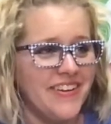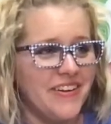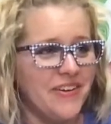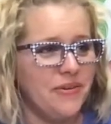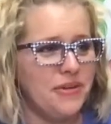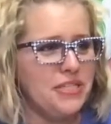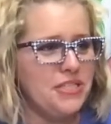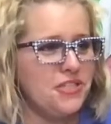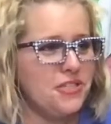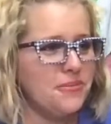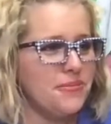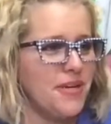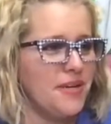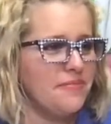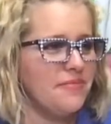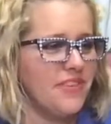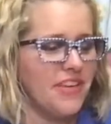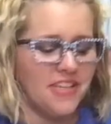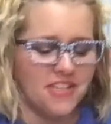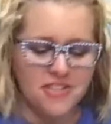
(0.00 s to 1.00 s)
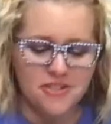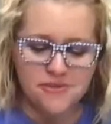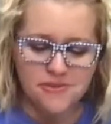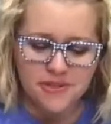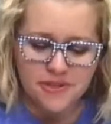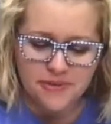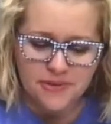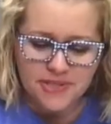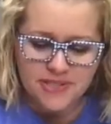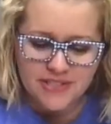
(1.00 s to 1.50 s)
what did your mom feed you when
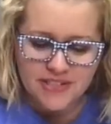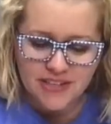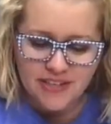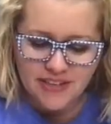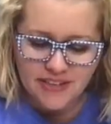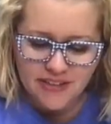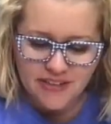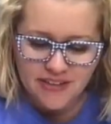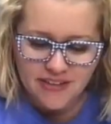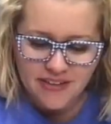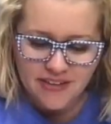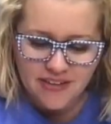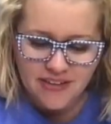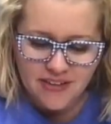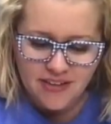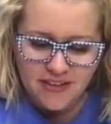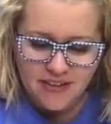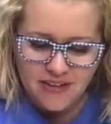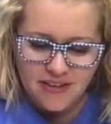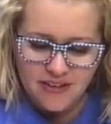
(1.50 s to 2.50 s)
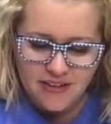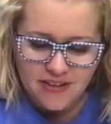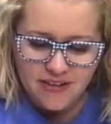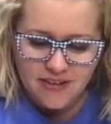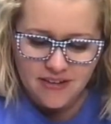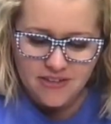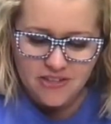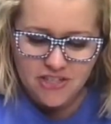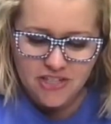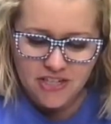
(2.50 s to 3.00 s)
you were sick? Me?
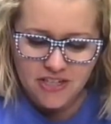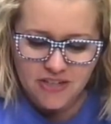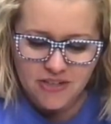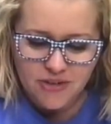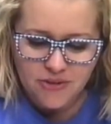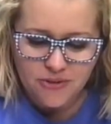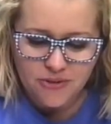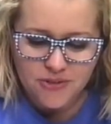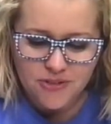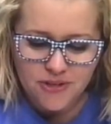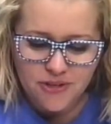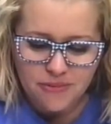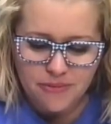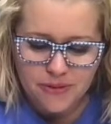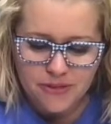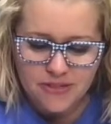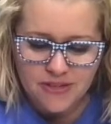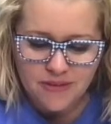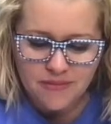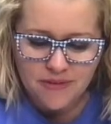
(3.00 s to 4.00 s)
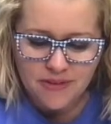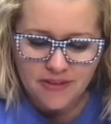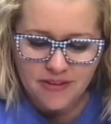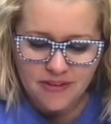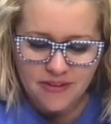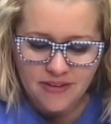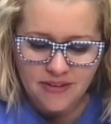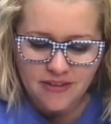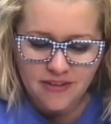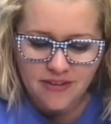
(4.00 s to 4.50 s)
Chicken noodle soup or something?
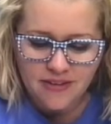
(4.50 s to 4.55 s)
Soup.